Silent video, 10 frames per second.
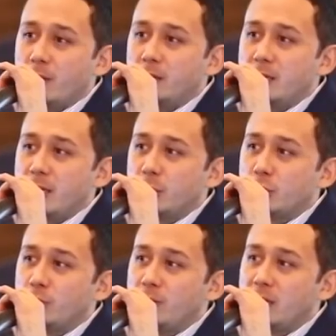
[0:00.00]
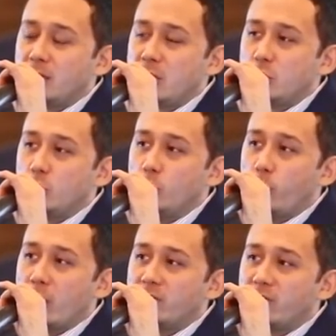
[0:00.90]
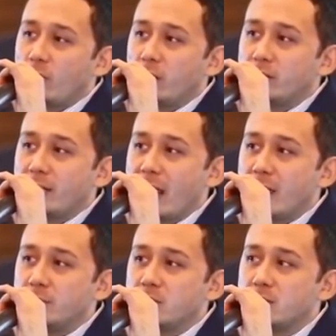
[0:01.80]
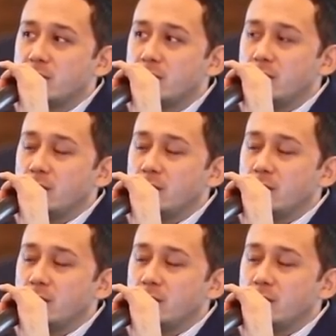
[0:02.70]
money, it should be at least 2.4 times